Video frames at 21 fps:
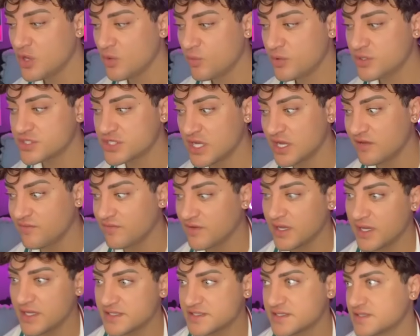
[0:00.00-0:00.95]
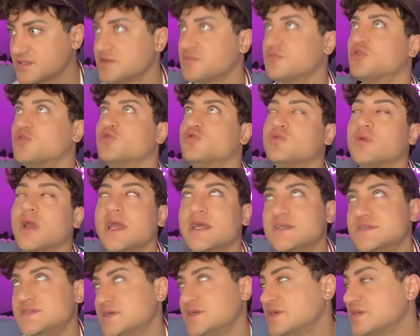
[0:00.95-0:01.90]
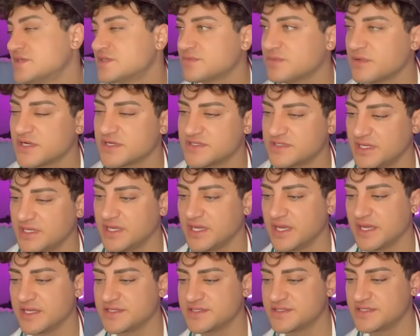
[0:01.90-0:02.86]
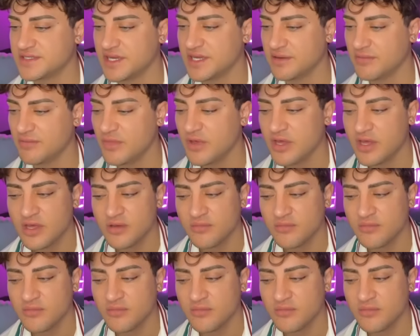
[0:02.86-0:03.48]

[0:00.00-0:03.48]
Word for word: which if it is, that's some crazy conspiracy against him.